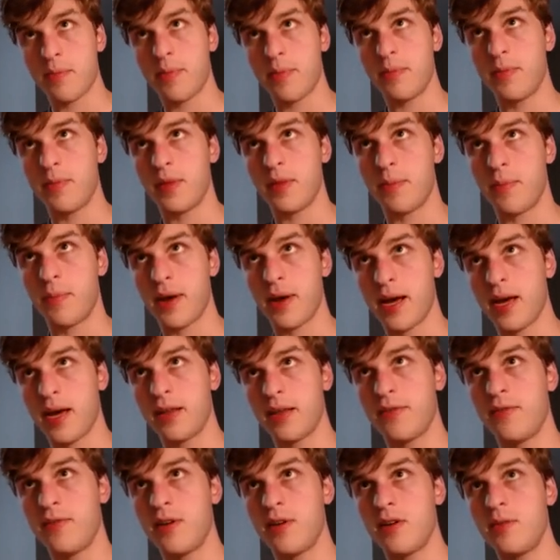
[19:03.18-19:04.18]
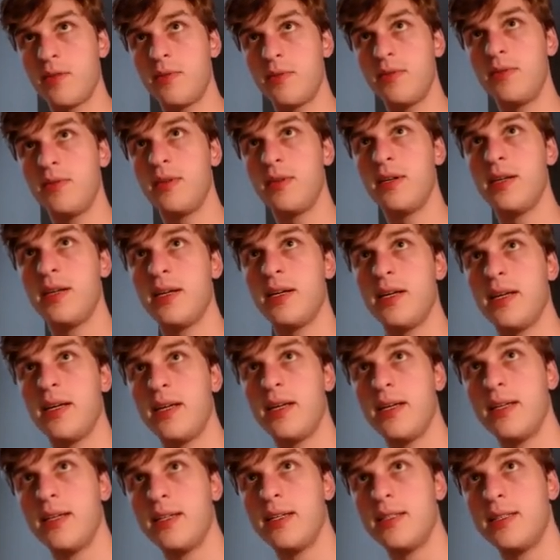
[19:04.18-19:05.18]
the path variable
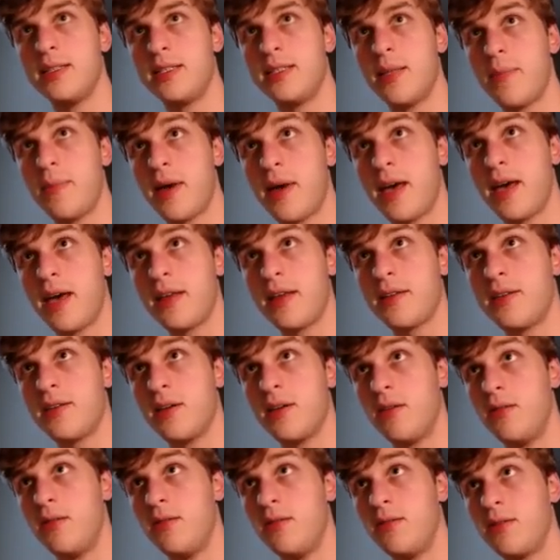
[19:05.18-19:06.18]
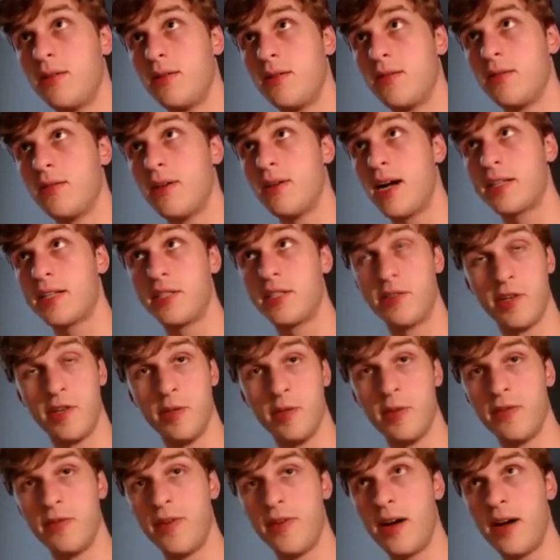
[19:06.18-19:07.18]
is the path to all your
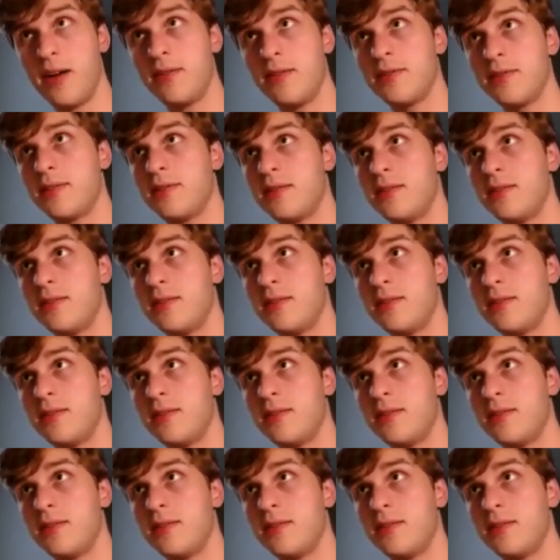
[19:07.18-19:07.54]
executable files.